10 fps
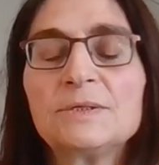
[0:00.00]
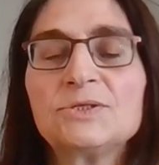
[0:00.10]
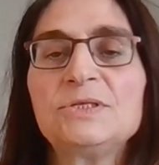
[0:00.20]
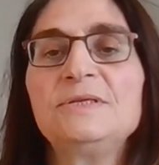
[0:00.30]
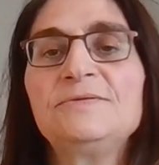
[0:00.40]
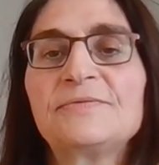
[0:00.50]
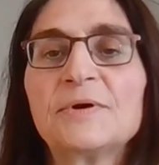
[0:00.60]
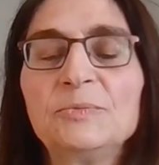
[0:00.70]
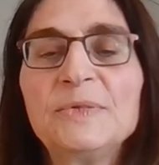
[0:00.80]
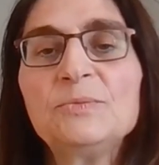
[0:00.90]
and she
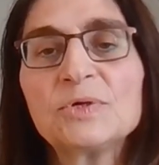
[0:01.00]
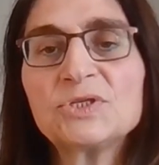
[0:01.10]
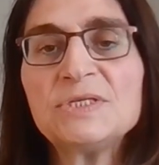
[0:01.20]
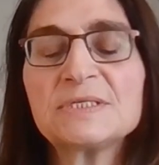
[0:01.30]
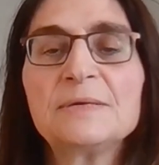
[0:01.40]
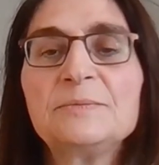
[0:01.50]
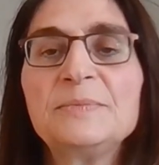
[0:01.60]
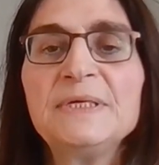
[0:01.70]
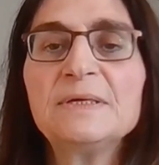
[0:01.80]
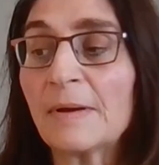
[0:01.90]
found me, but she sent
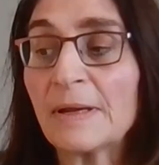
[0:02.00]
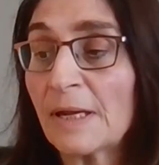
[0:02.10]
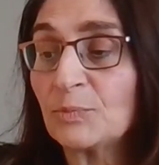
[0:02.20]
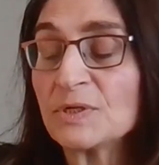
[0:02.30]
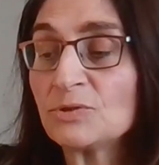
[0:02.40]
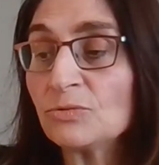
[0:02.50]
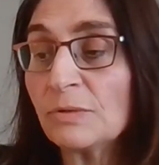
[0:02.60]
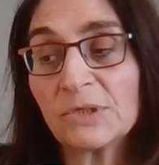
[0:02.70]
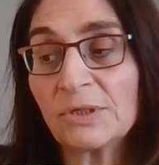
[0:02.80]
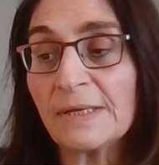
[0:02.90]
me, I presume,
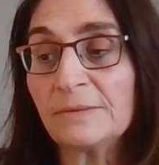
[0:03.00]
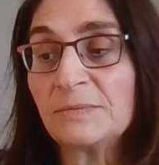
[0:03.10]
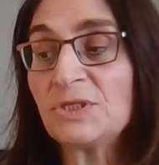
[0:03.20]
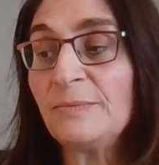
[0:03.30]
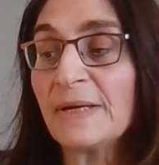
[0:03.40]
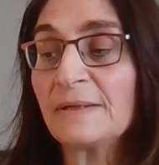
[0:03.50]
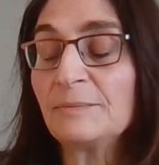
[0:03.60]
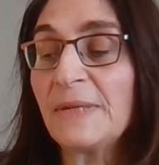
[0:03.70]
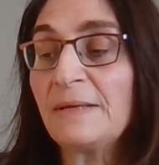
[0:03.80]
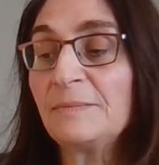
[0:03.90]
again, she might
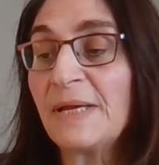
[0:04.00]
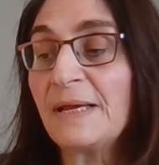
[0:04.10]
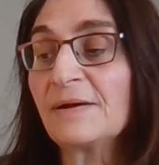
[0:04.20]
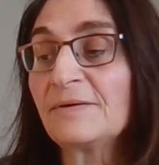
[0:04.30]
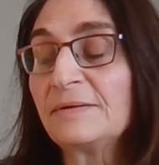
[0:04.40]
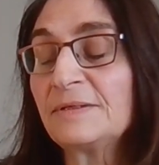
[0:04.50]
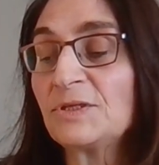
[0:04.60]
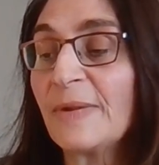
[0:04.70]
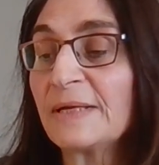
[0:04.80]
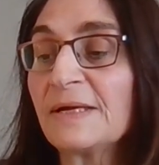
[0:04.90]

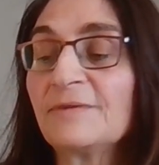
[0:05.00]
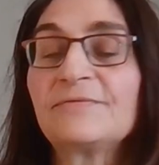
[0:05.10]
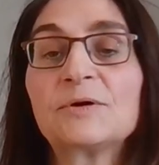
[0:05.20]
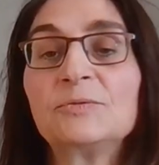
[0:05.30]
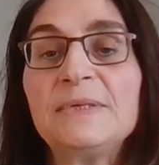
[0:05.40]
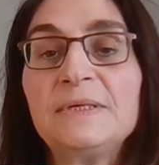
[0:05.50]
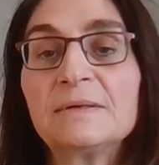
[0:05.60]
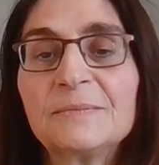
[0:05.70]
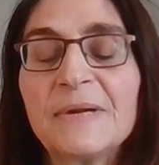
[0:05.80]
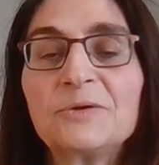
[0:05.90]
have found me
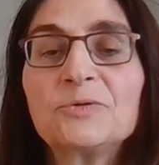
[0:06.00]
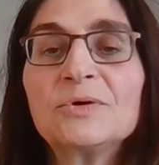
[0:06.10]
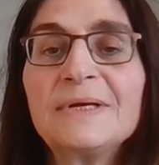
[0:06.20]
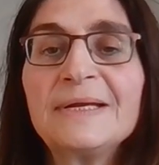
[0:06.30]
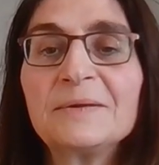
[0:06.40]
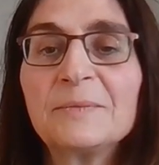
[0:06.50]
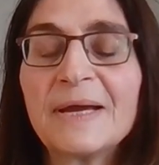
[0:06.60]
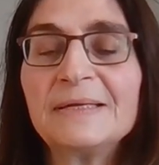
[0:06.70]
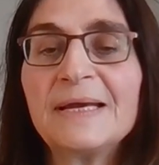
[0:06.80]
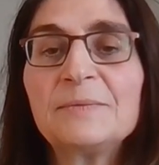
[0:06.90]
by Googling my
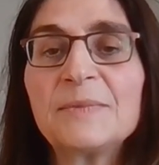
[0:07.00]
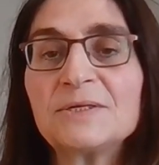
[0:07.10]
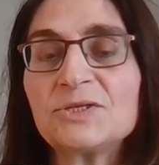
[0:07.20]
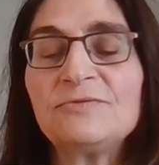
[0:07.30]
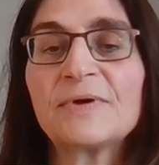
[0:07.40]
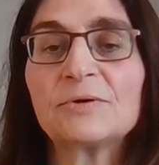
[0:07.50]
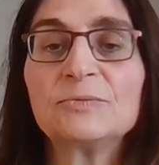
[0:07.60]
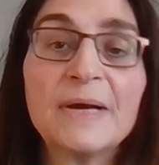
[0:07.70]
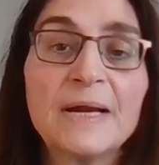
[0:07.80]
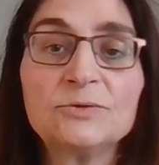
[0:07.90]
name, and she found
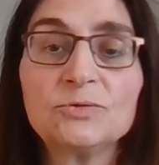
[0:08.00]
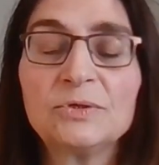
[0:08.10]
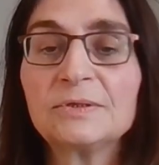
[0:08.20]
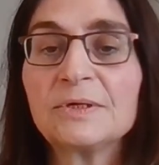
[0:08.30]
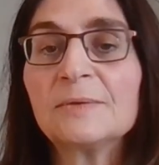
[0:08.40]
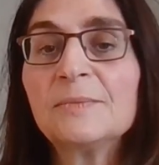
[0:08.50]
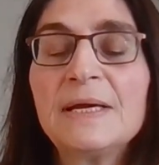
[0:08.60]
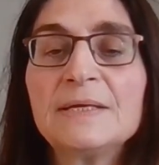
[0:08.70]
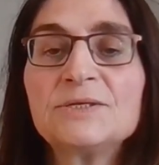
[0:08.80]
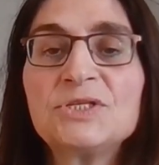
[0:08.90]
balado.com,
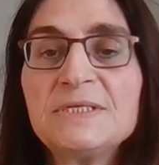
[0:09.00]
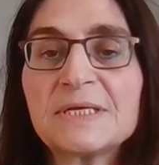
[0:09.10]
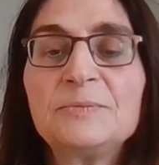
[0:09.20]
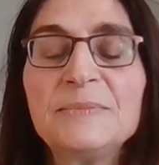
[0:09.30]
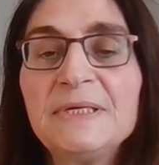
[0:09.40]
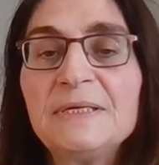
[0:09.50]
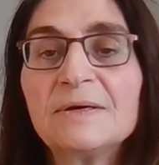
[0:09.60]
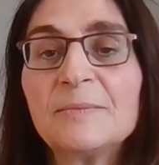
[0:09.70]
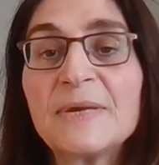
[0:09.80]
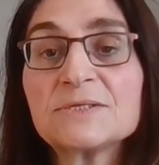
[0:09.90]
and she sent me
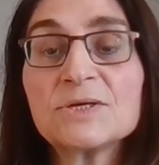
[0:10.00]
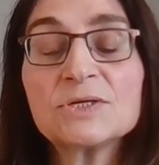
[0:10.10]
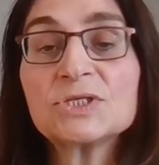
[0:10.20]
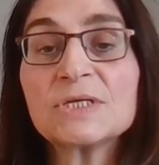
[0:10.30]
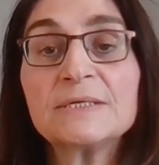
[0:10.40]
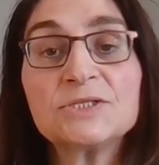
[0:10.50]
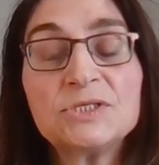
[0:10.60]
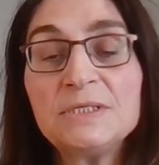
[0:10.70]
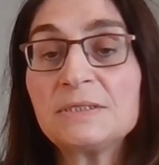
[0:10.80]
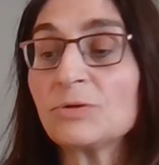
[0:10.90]
a message and
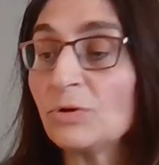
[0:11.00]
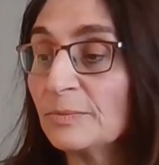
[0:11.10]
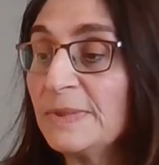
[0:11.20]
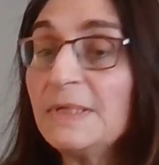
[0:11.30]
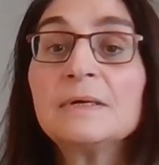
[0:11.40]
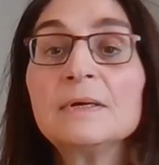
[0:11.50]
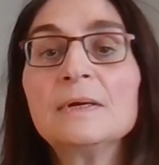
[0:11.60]
she told me,